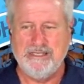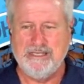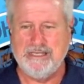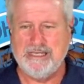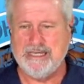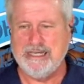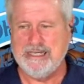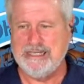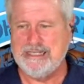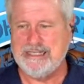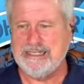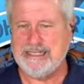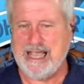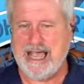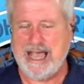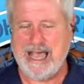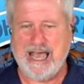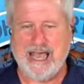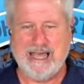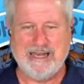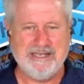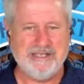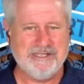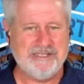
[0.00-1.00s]
because
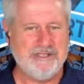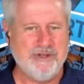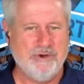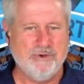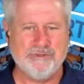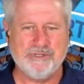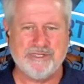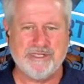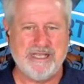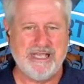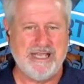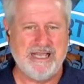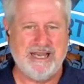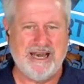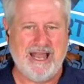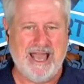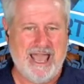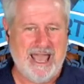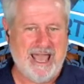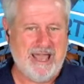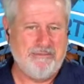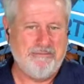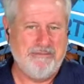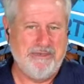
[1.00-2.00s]
I just don't see it
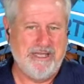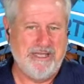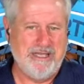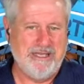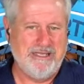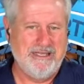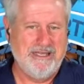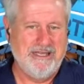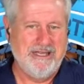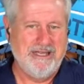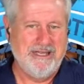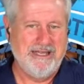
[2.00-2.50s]
happening.